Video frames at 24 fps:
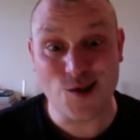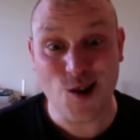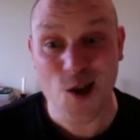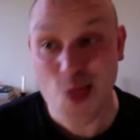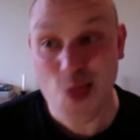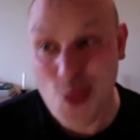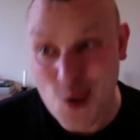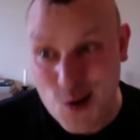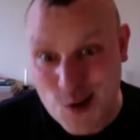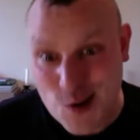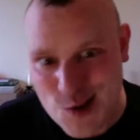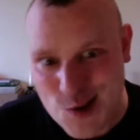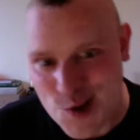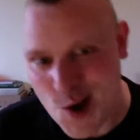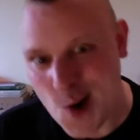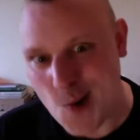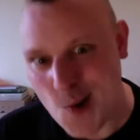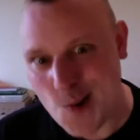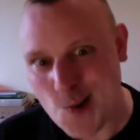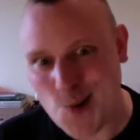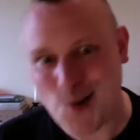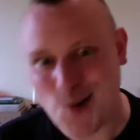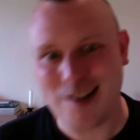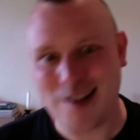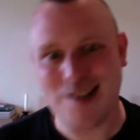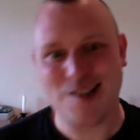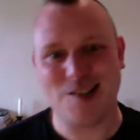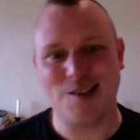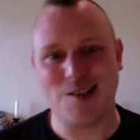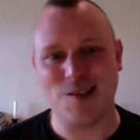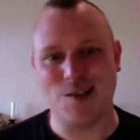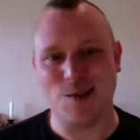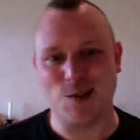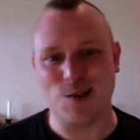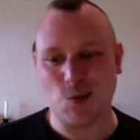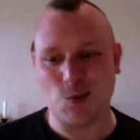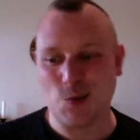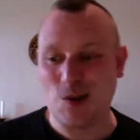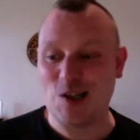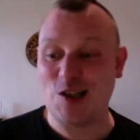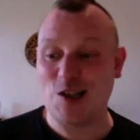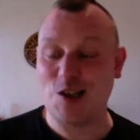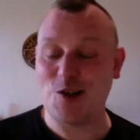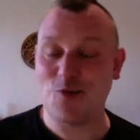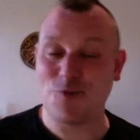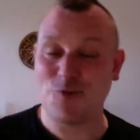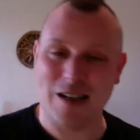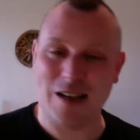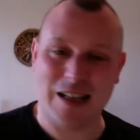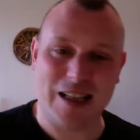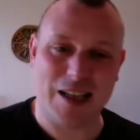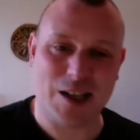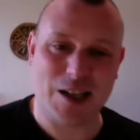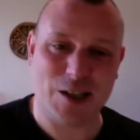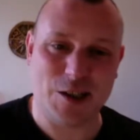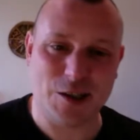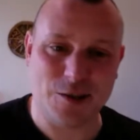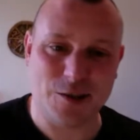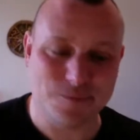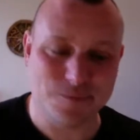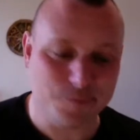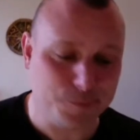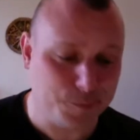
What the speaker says: there's no questions, which is really good.